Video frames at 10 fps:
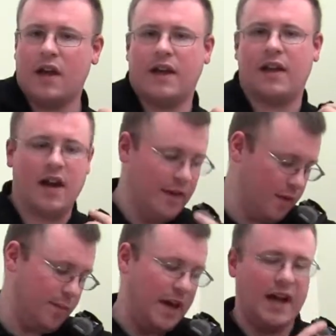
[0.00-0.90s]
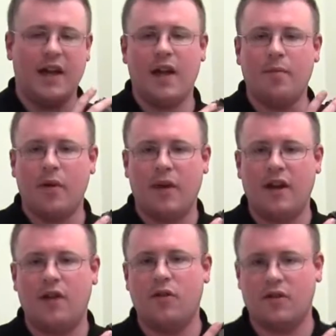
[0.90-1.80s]
I can carry my bag and my
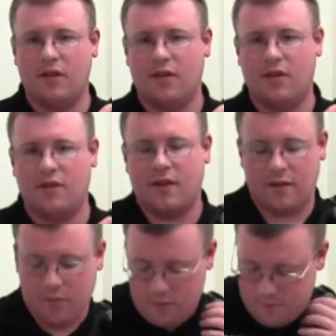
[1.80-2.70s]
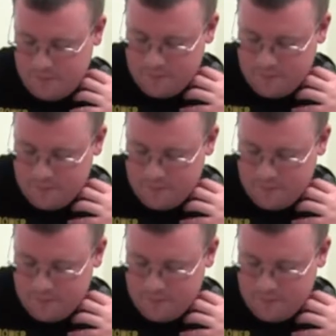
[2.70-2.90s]
radio is easily accessible.